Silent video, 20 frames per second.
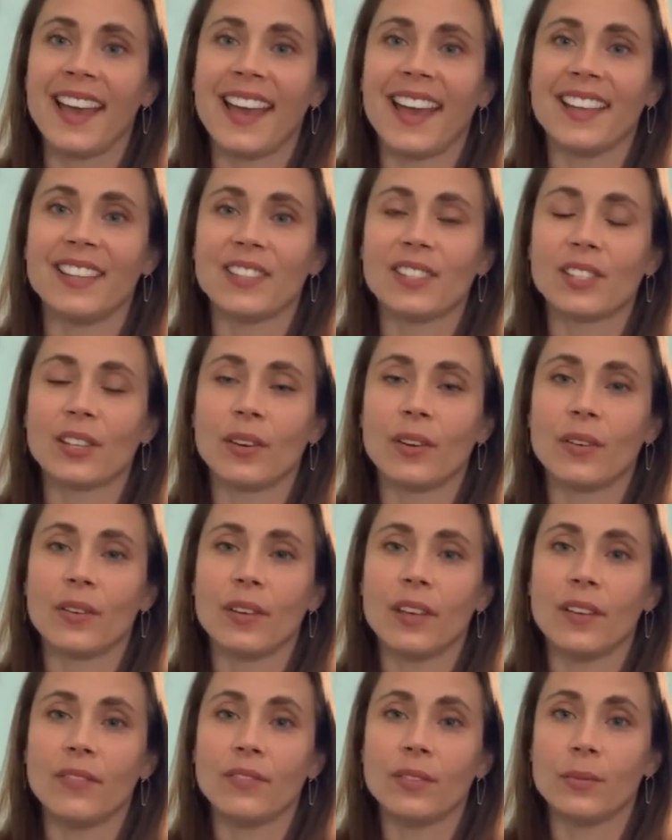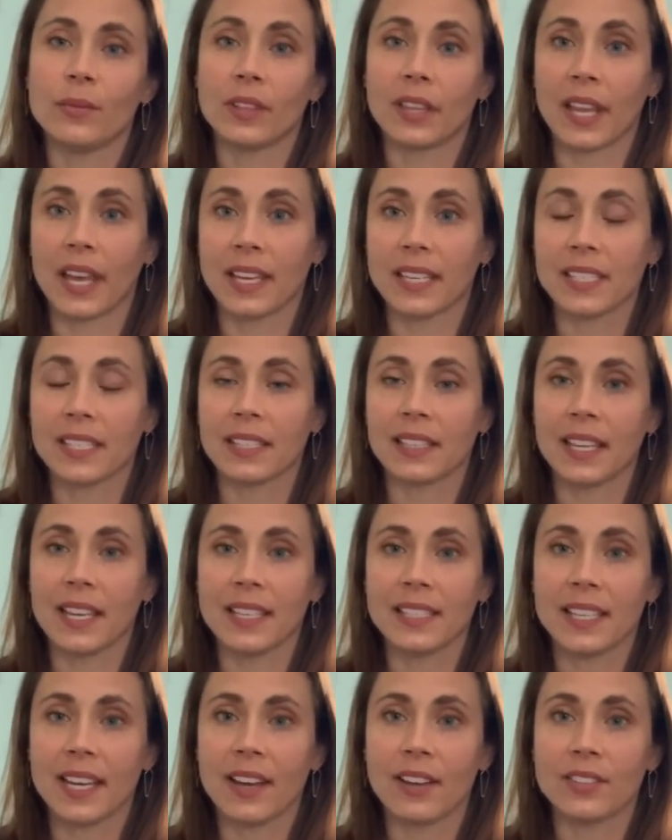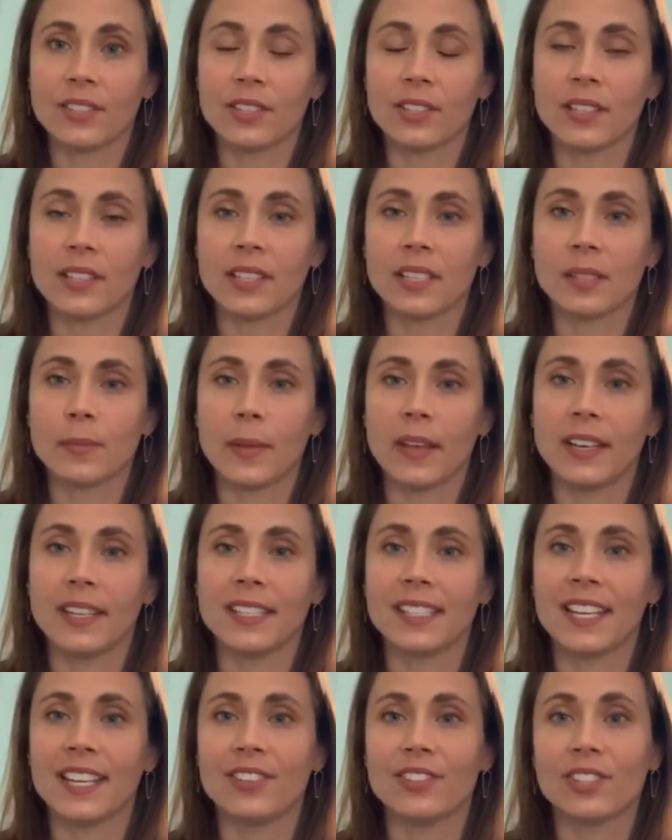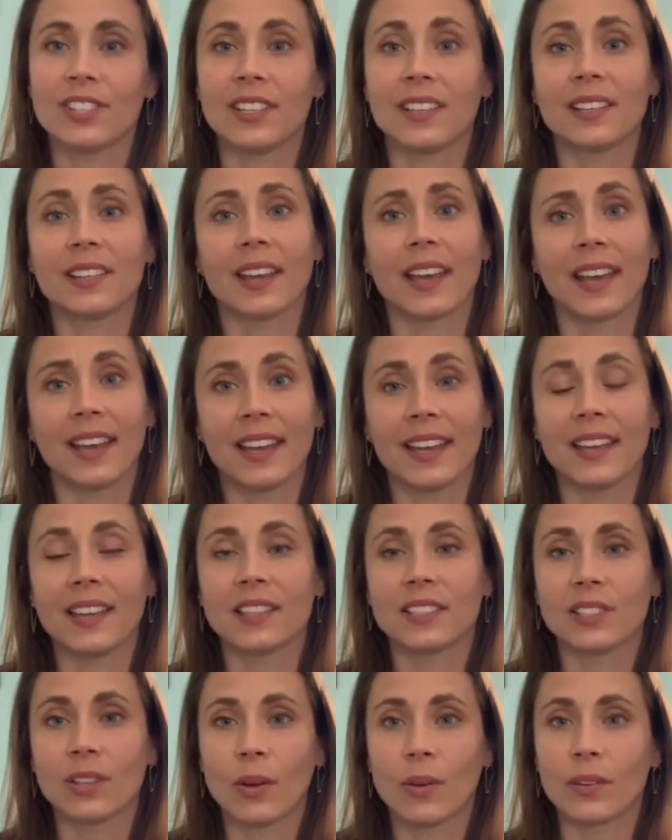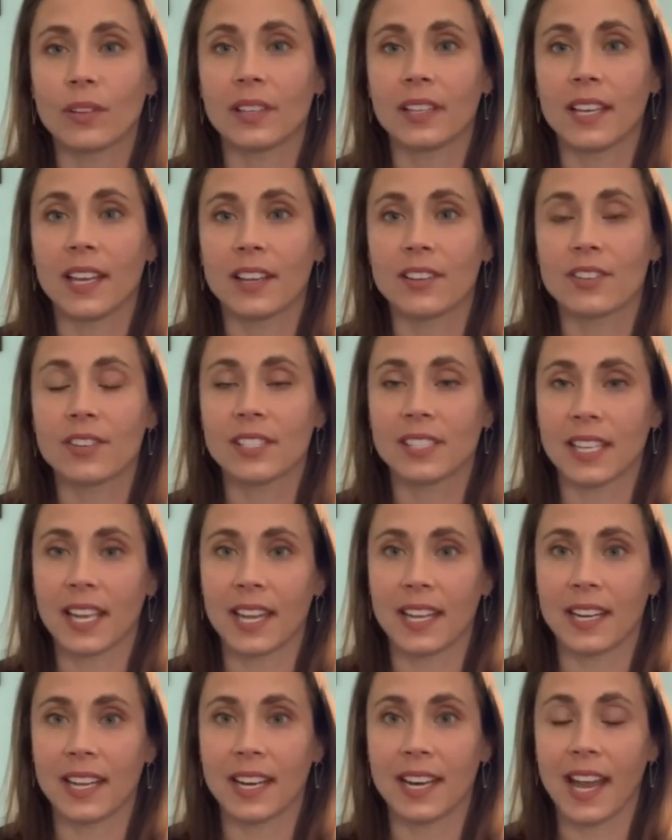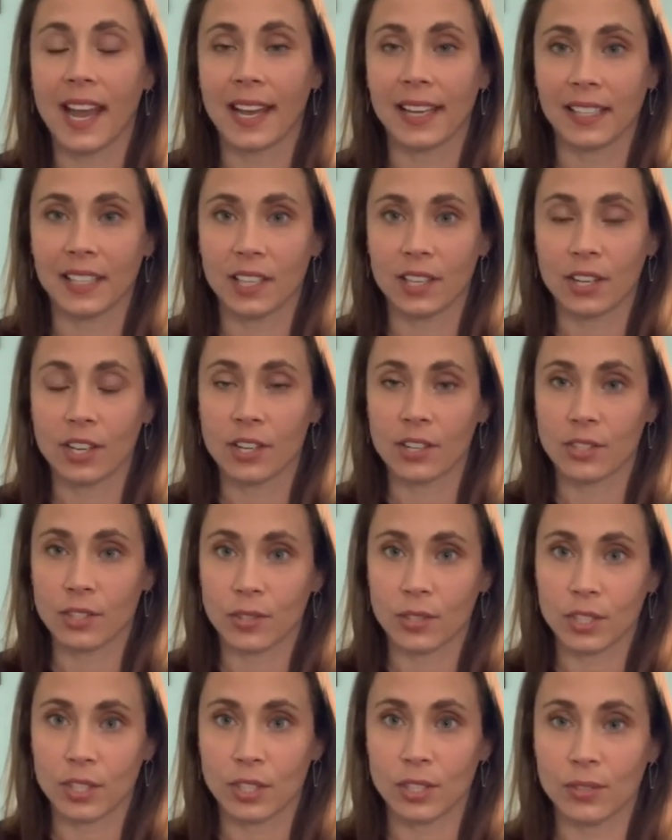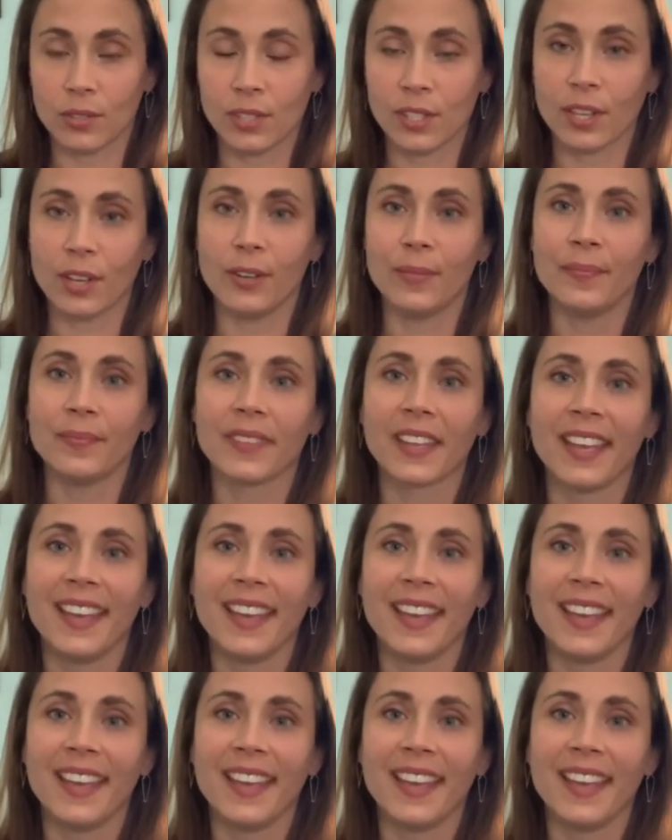And so if you would like to lay down during this meditation, I totally understand and highly encourage you to do so.